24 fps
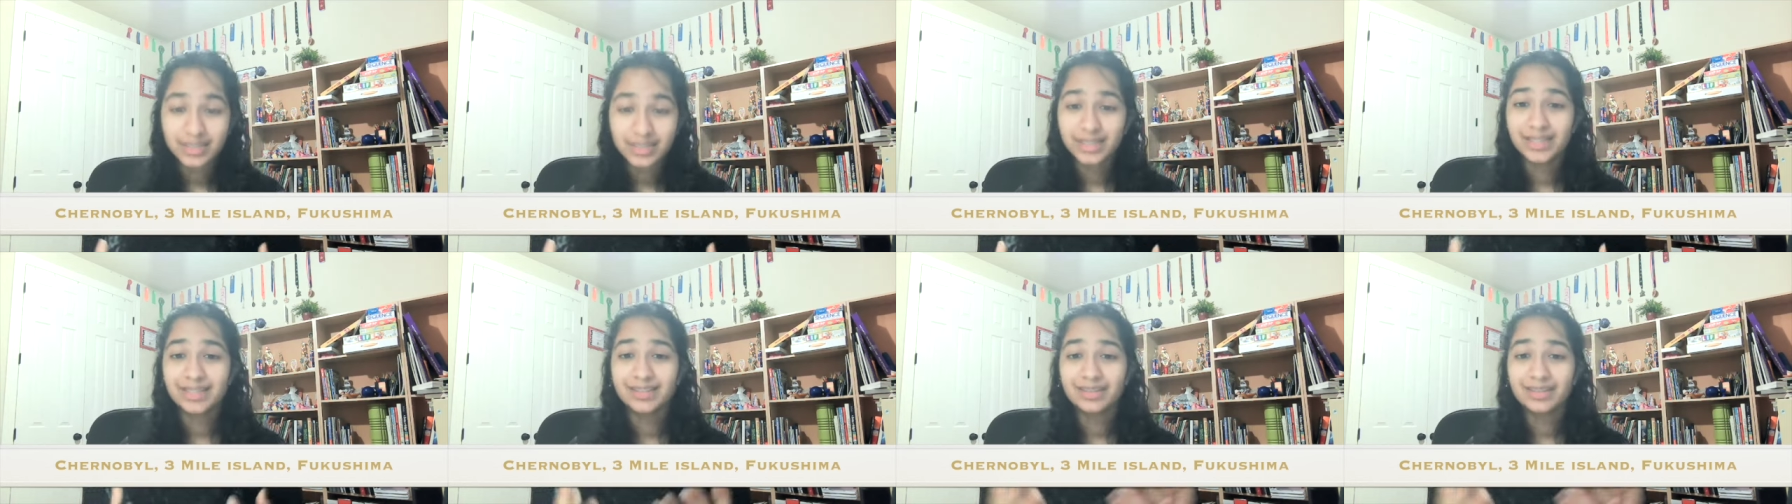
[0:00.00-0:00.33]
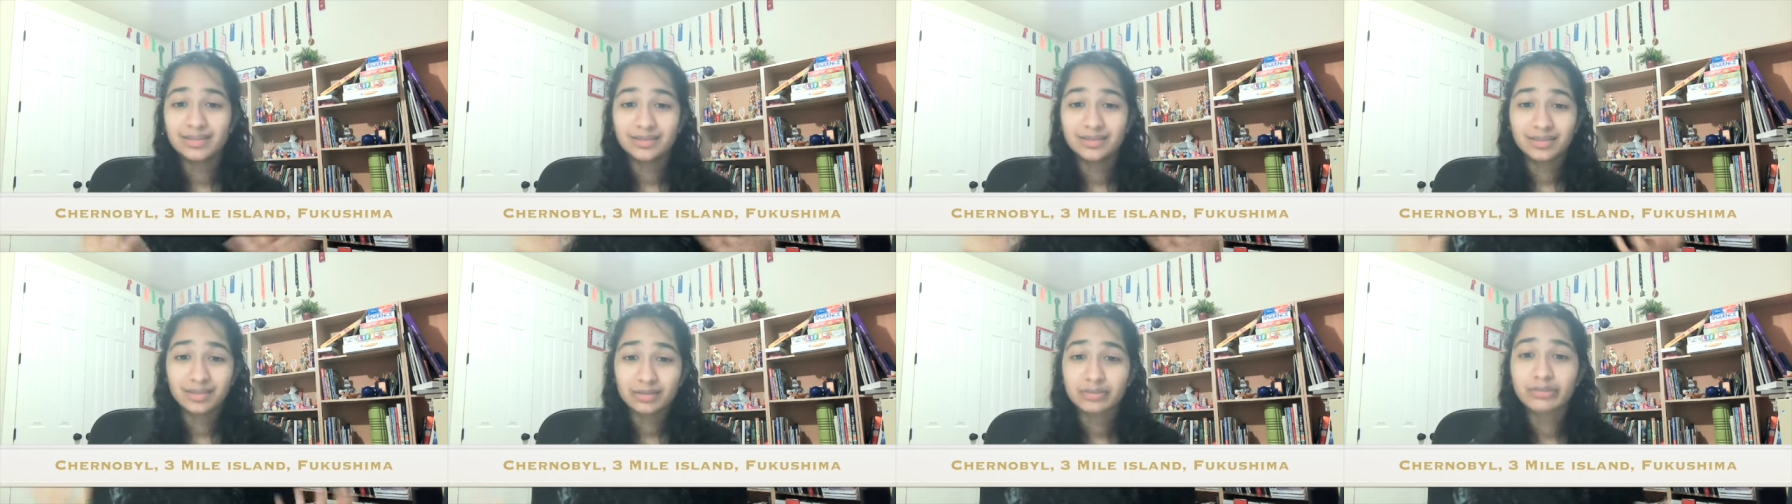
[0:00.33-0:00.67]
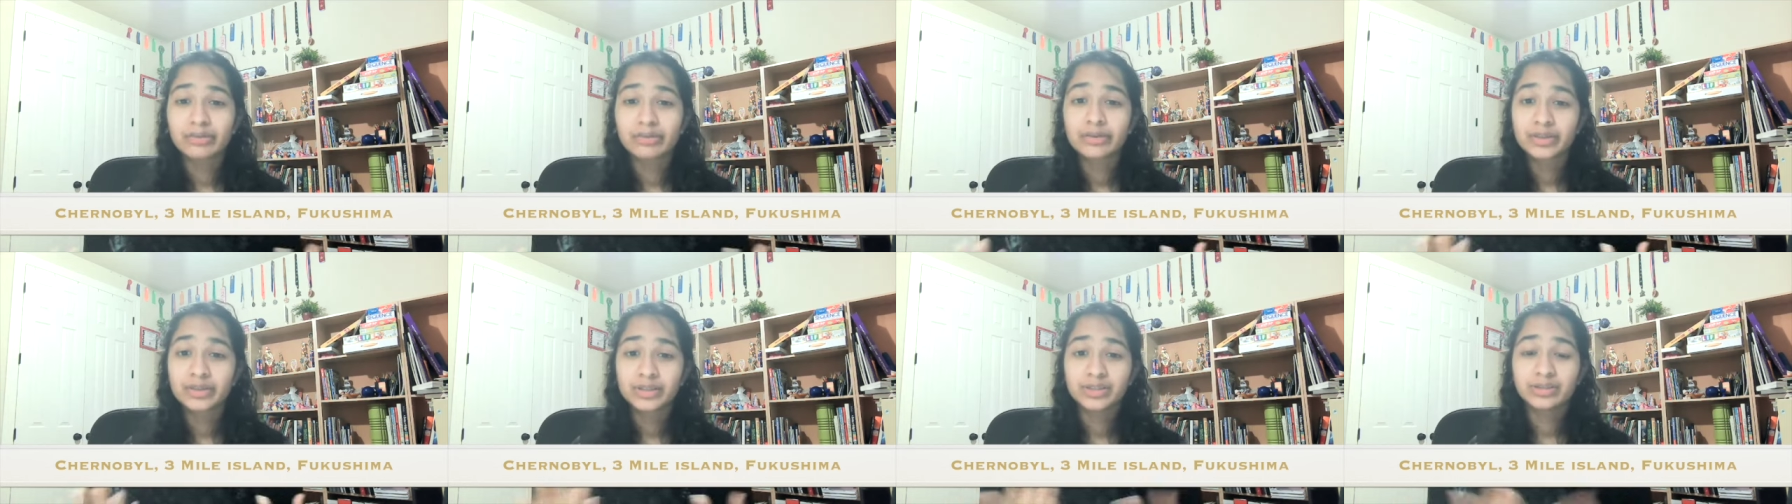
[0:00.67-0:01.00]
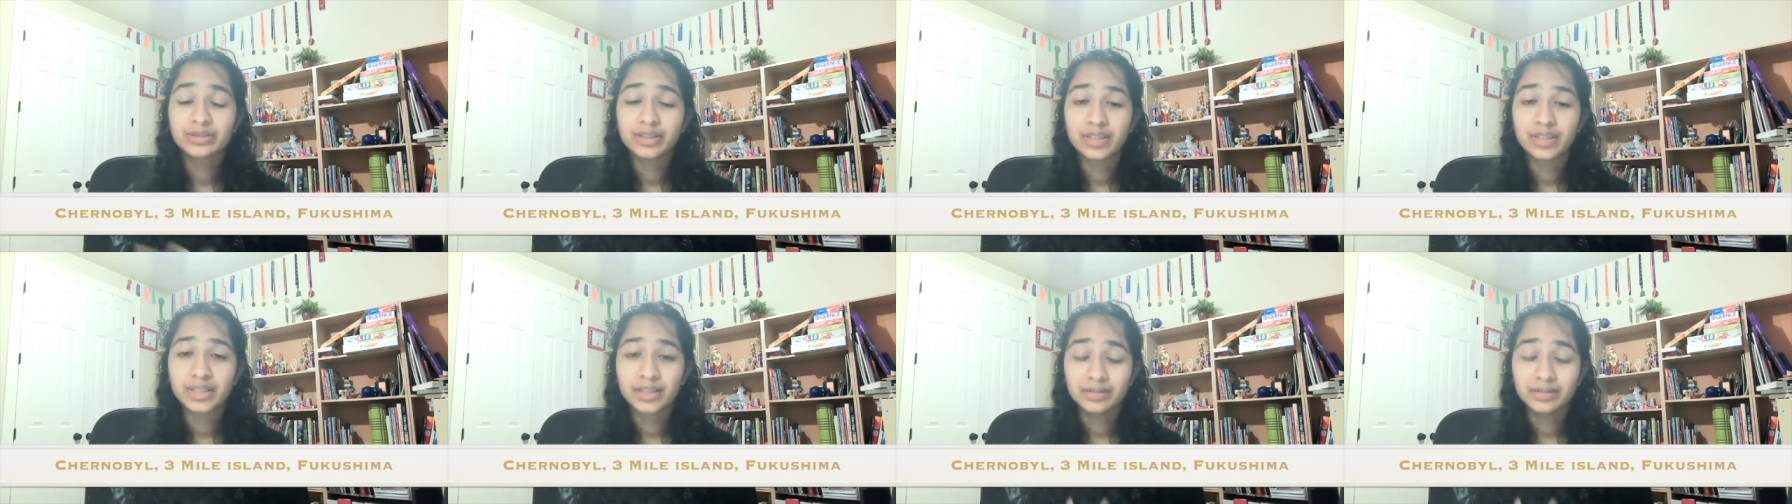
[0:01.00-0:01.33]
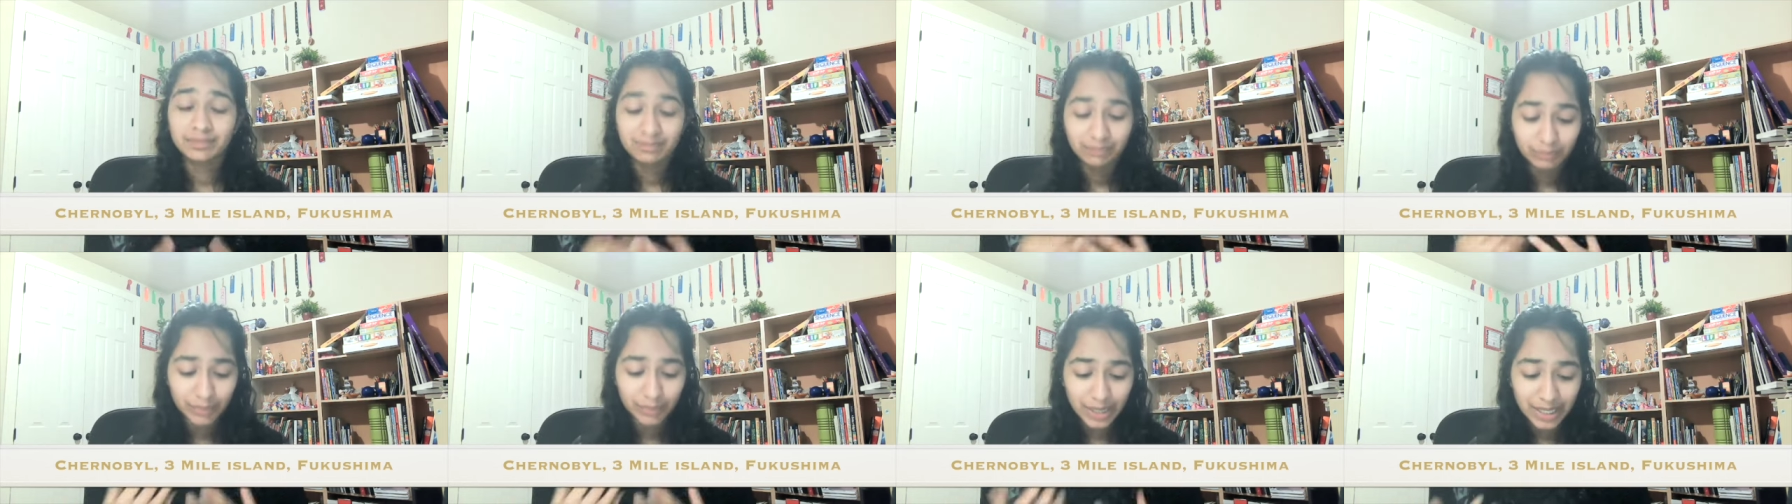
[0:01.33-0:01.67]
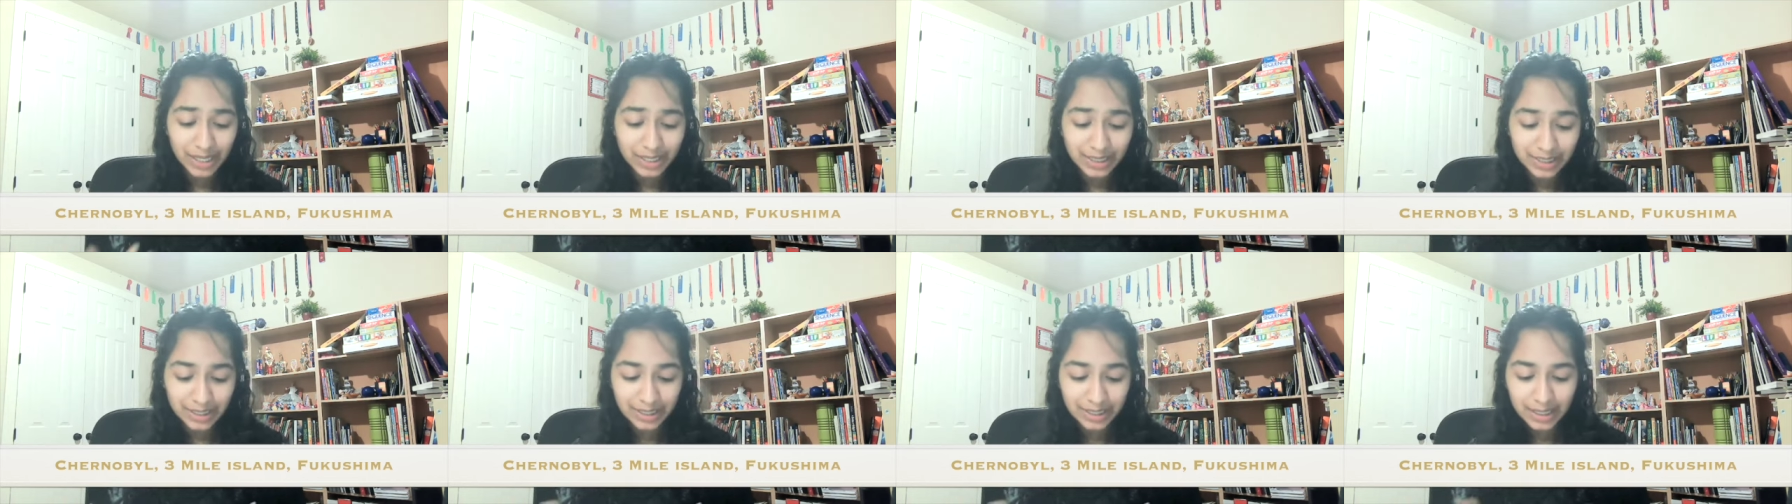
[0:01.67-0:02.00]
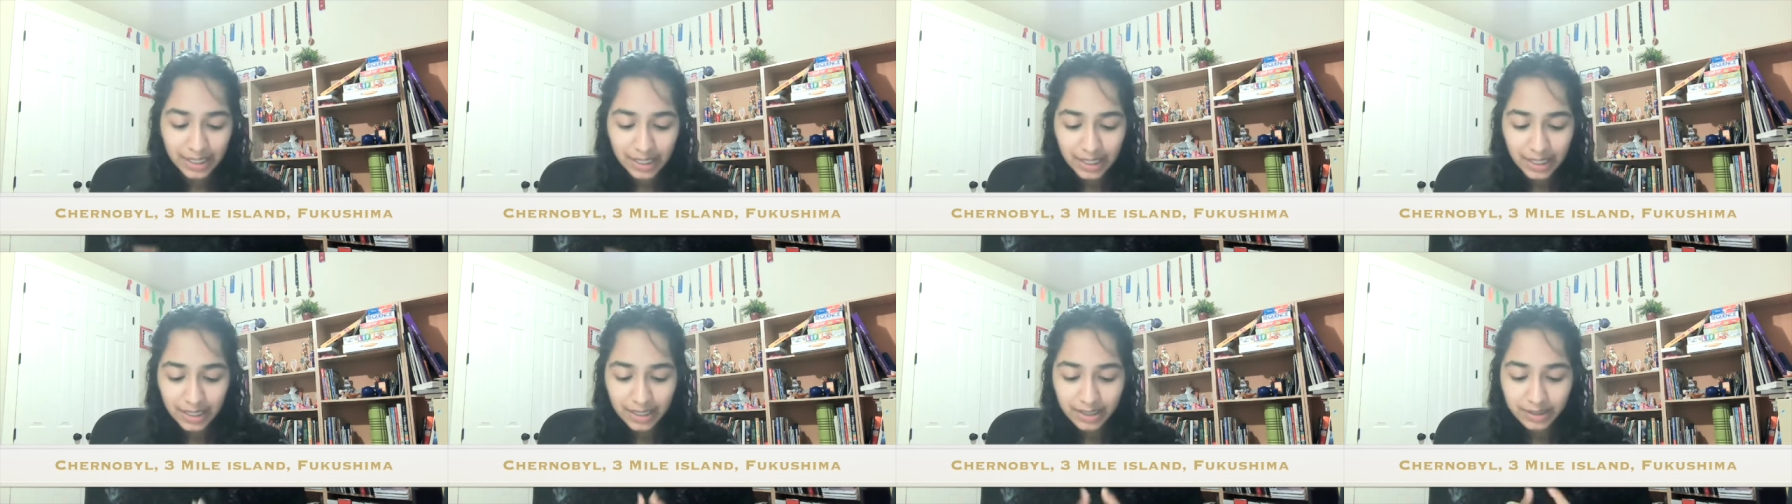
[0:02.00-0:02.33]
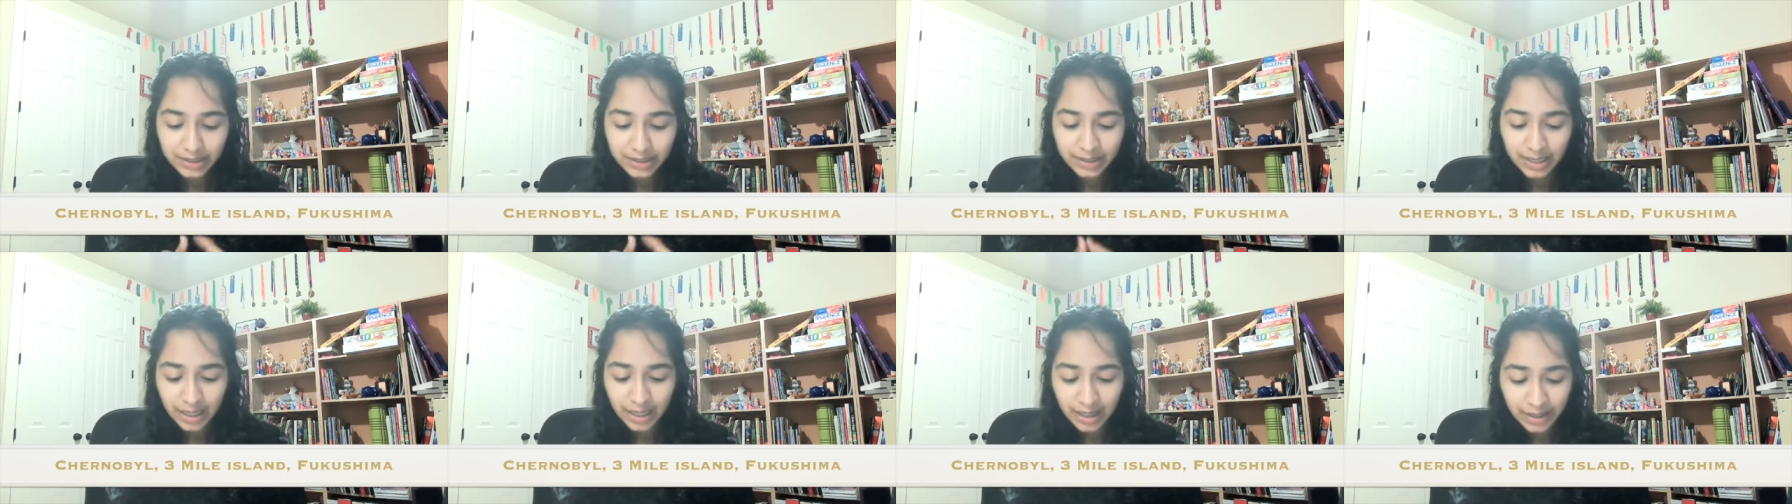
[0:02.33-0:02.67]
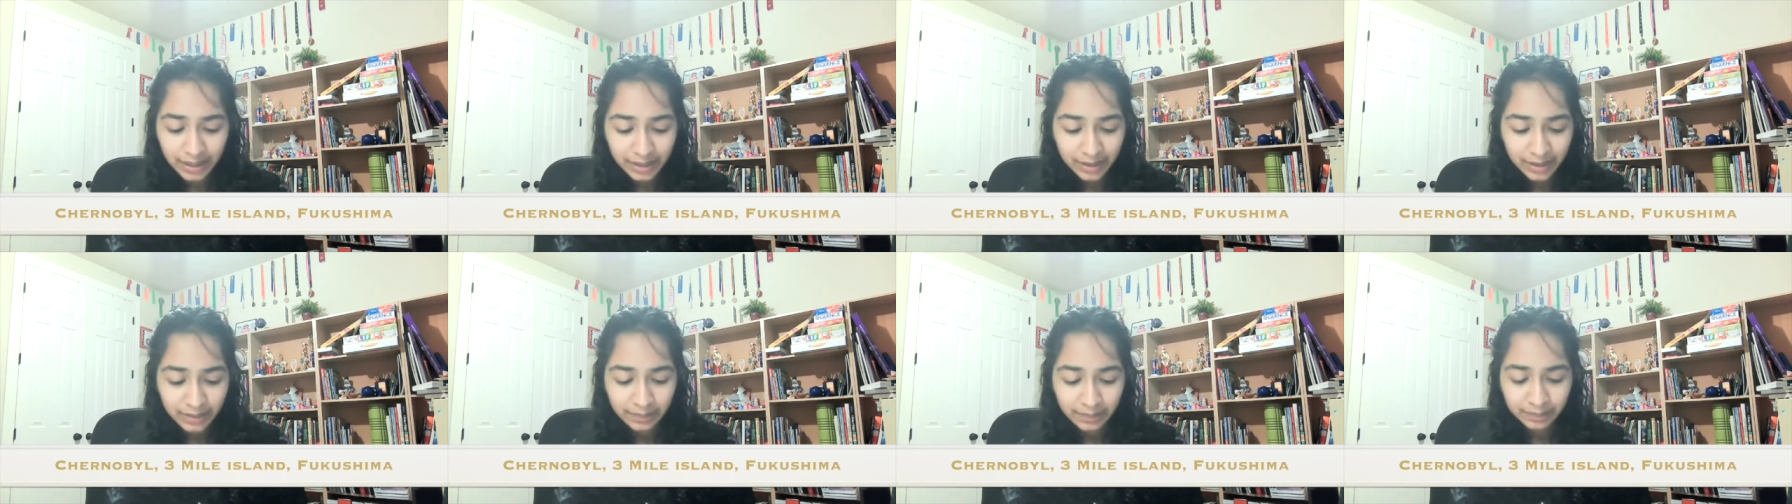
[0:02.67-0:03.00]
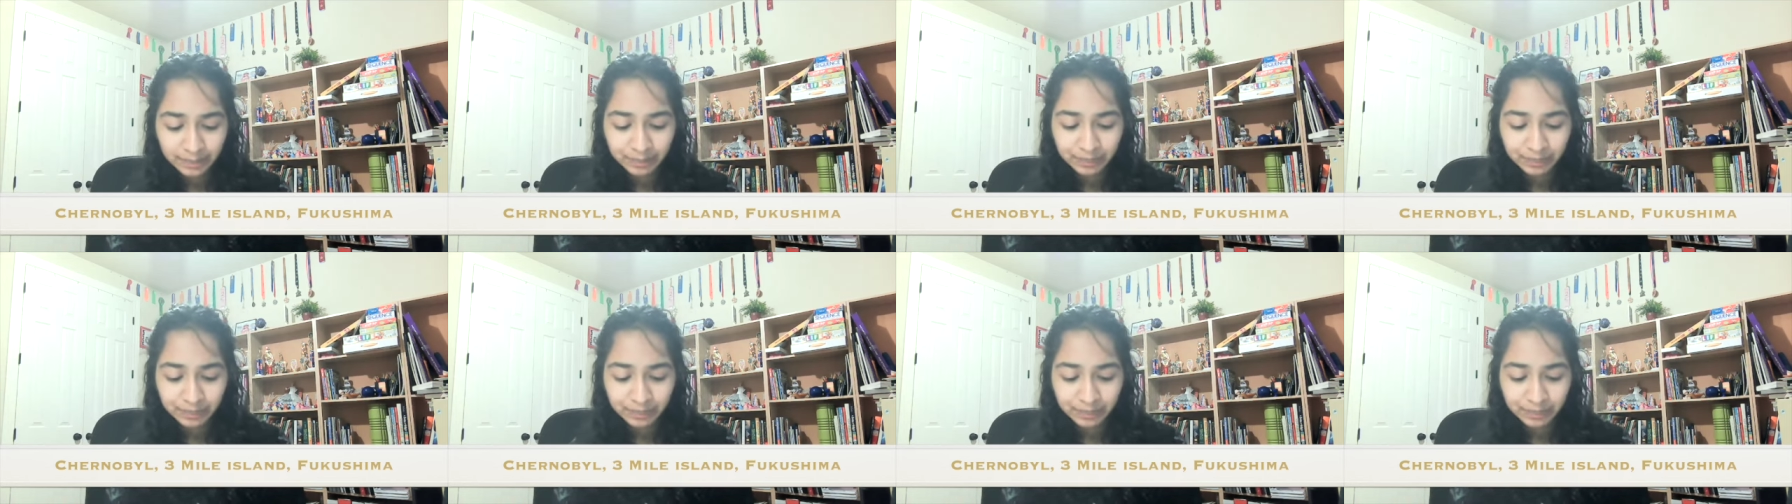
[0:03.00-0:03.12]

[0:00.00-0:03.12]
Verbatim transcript: and unfortunately, many died.